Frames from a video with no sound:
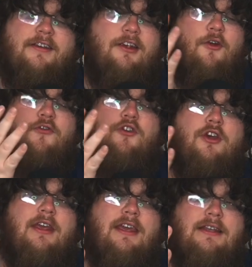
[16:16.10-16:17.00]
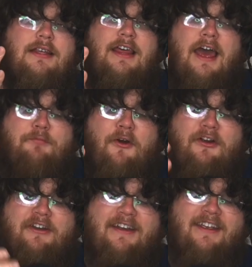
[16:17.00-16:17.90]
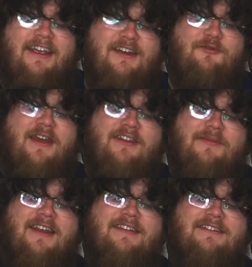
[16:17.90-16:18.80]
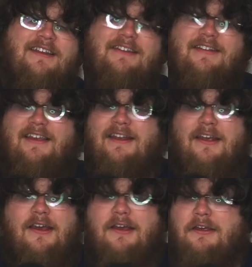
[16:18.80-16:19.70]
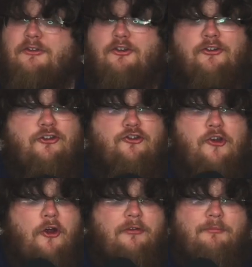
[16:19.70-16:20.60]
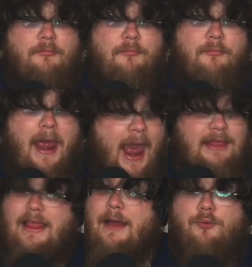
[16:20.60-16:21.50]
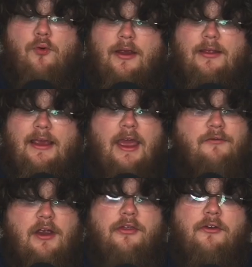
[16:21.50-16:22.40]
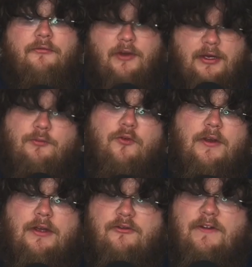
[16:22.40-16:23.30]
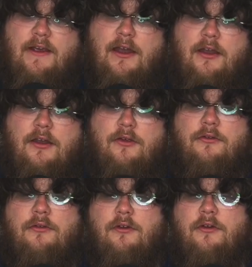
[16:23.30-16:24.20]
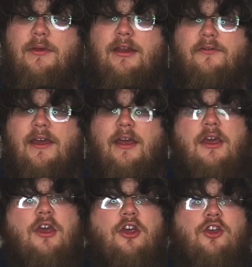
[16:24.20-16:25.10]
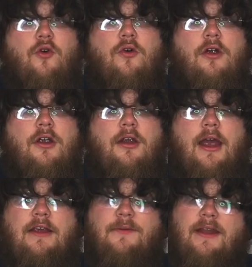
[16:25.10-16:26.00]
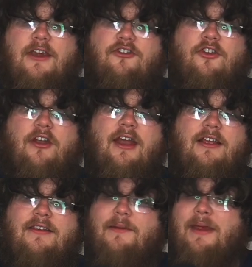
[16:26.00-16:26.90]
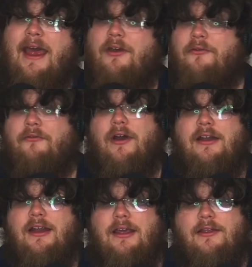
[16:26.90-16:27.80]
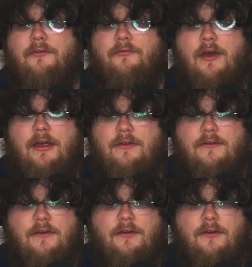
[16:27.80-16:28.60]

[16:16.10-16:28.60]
You know, if you couldn't get to that part in a way that made any sense, then just start at that point, like every other fucking movie decided to do. You know what I mean? If, like, your explanation on, because, I mean, how the fuck did he get the funds?